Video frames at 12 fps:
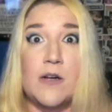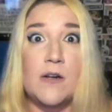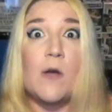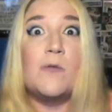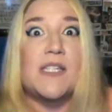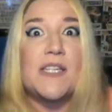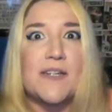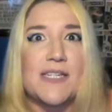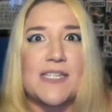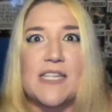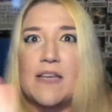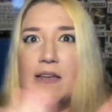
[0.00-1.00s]
No,
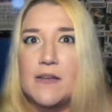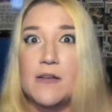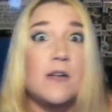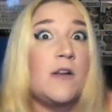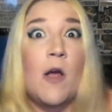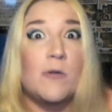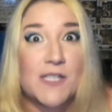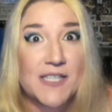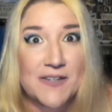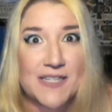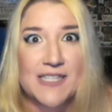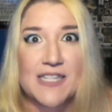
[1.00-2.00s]
seriously.
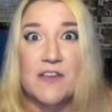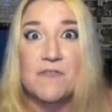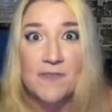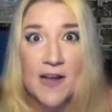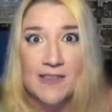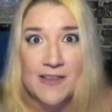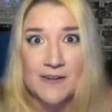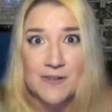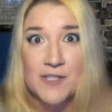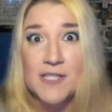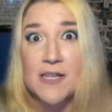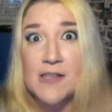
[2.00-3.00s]
Fight the
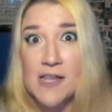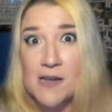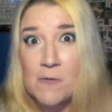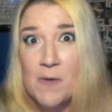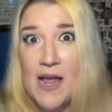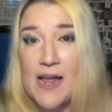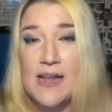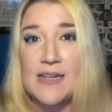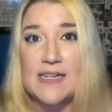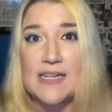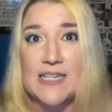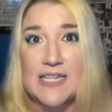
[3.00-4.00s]
urge to click away.
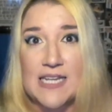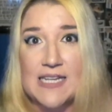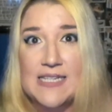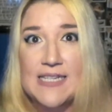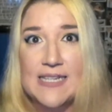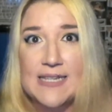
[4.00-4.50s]
Click.